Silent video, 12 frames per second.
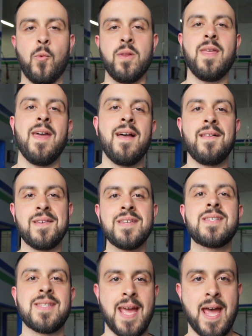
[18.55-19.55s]
What the hell
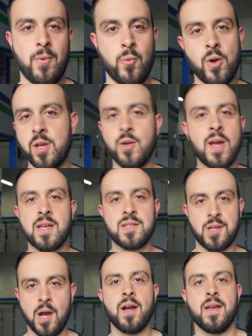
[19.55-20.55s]
is that? What are you guys
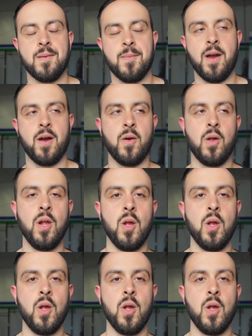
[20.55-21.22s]
talking about?